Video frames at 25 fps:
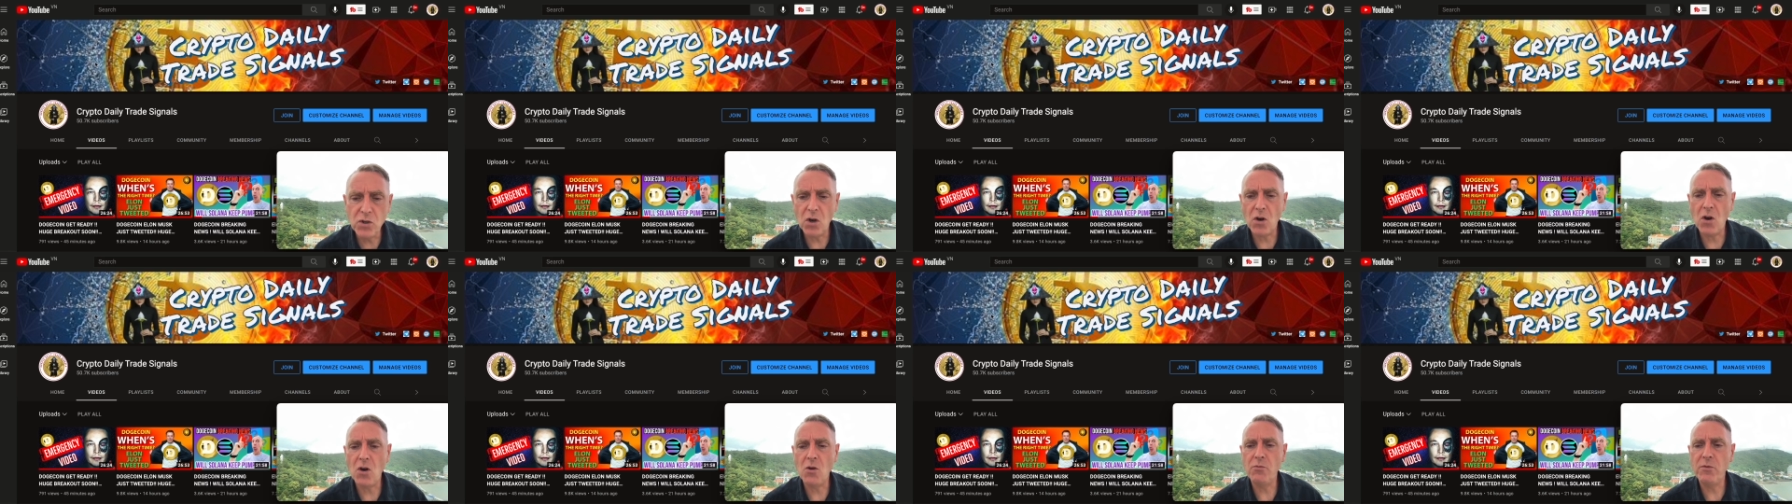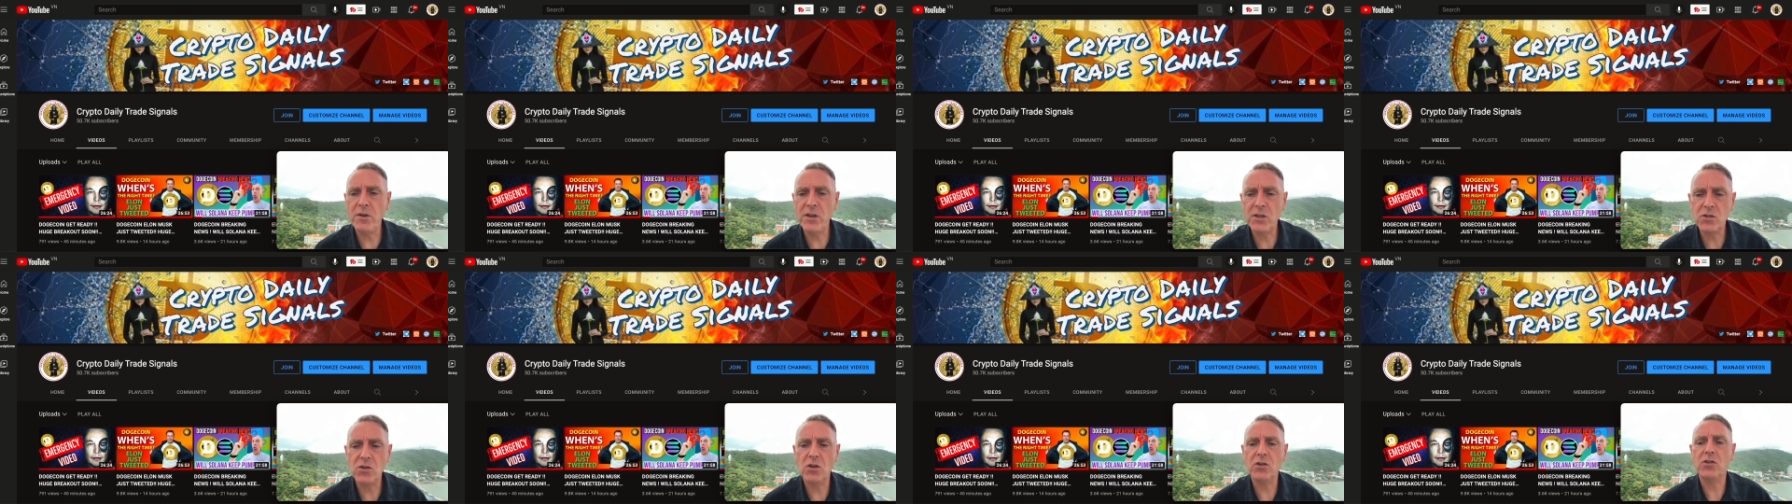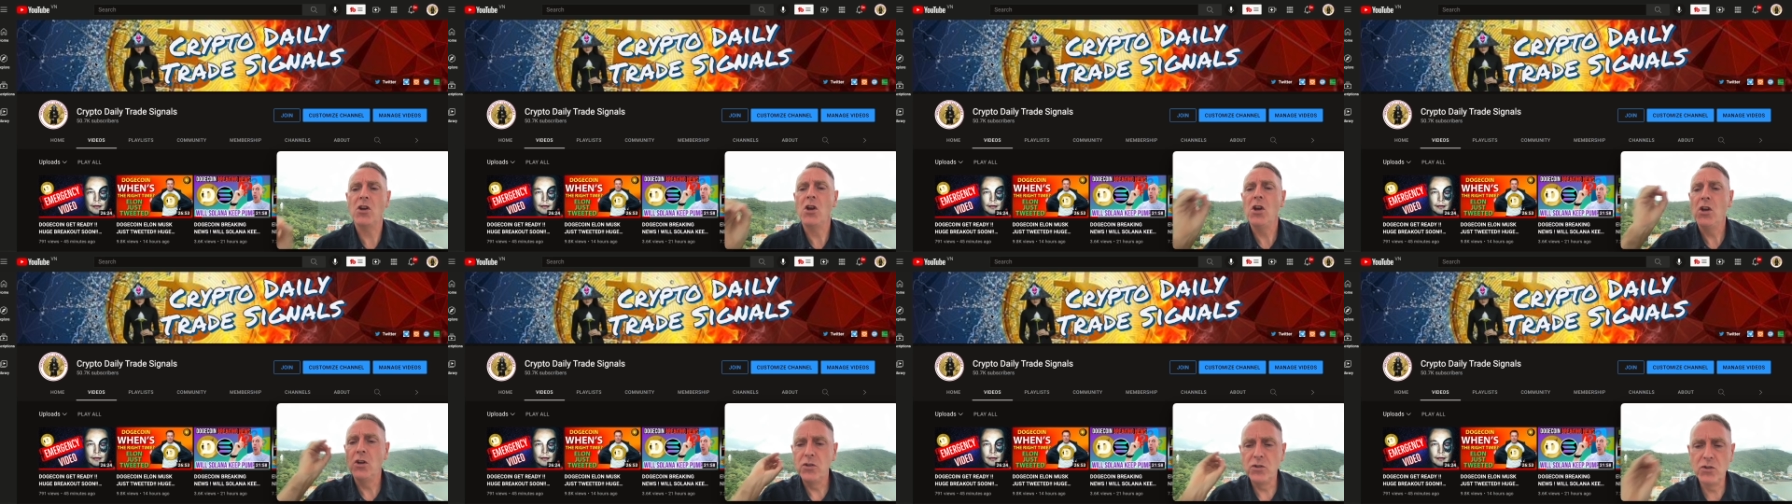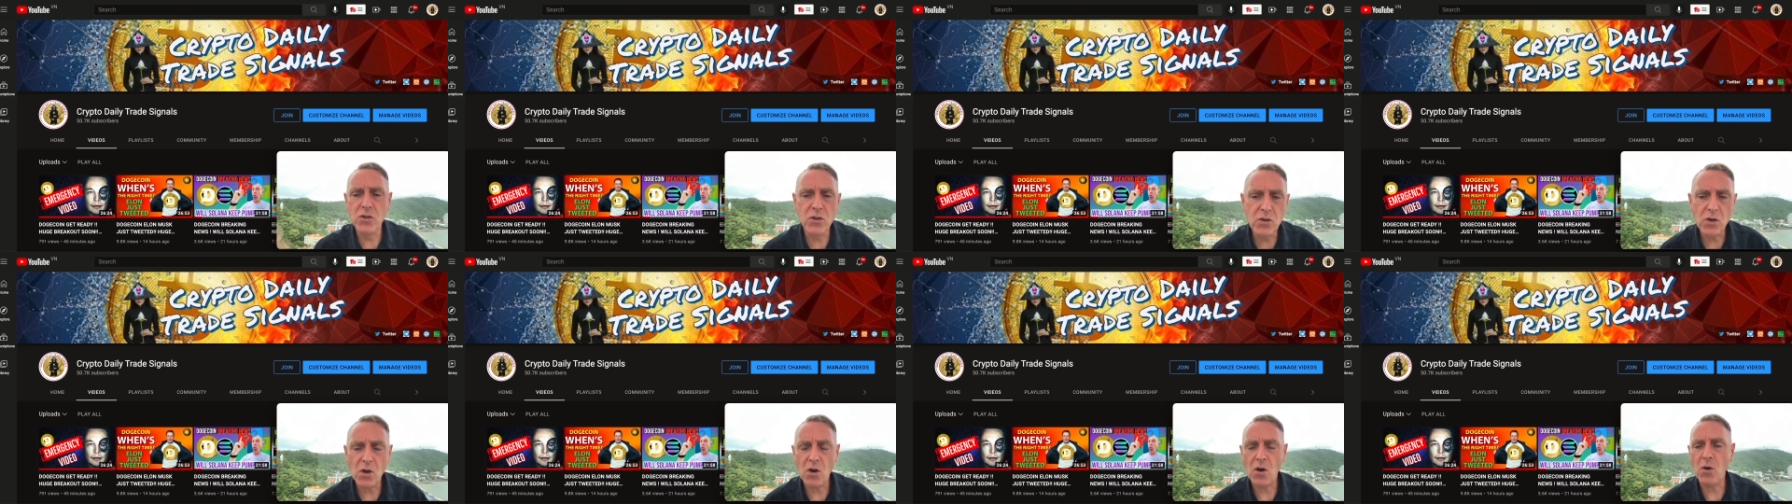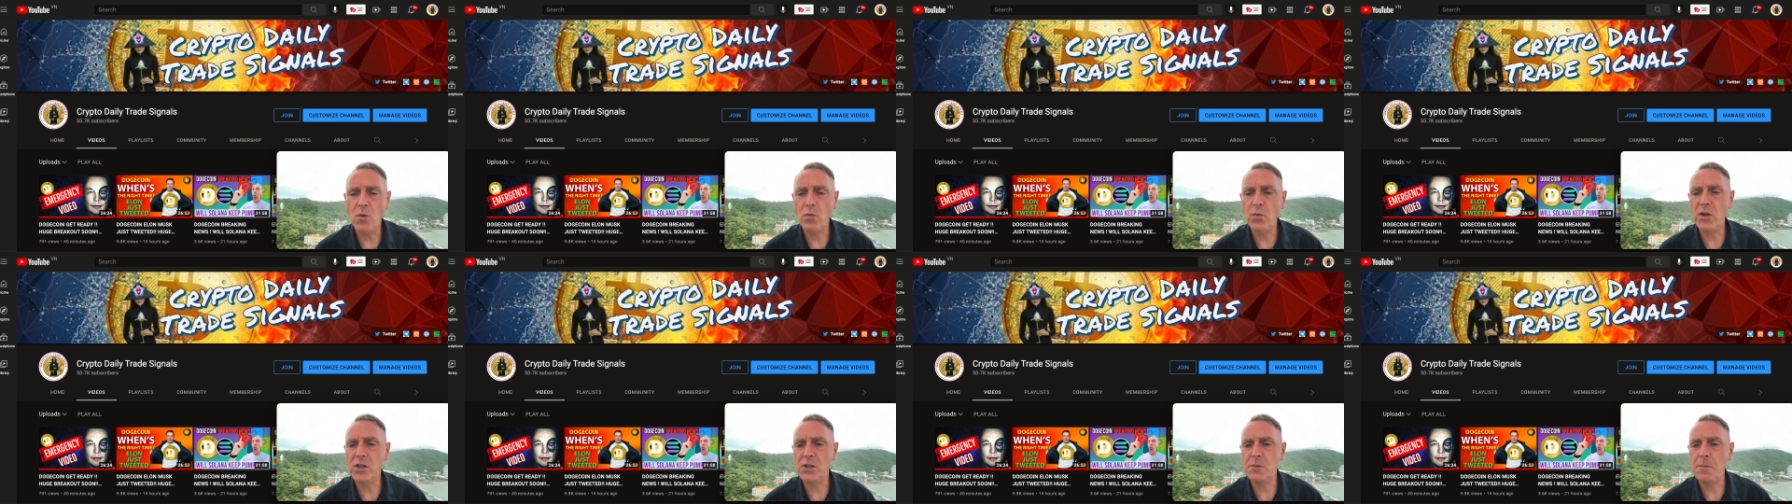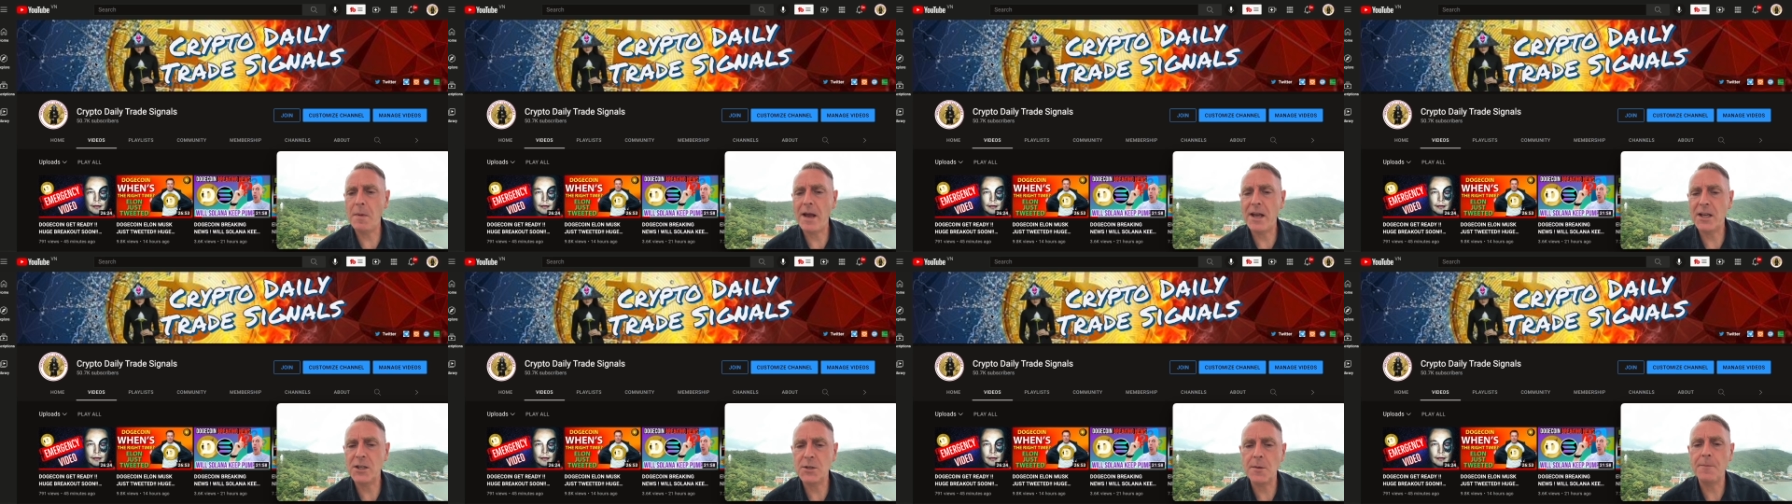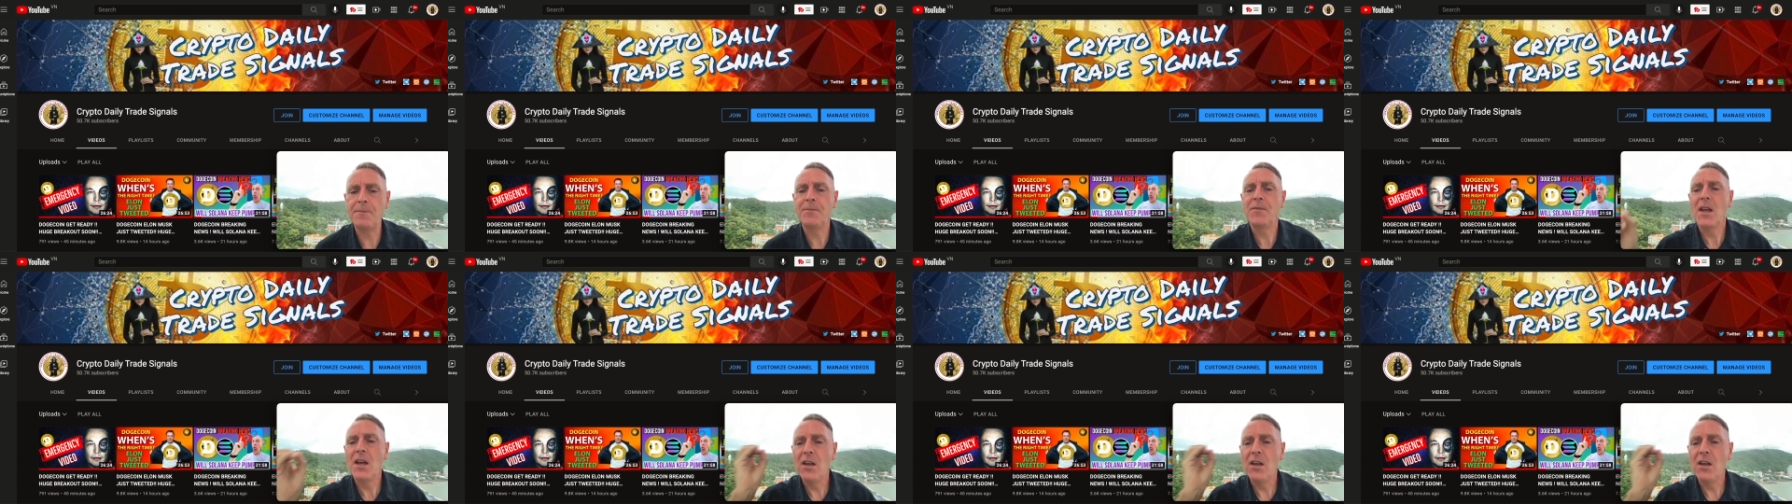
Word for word: own research. Do your own risk management.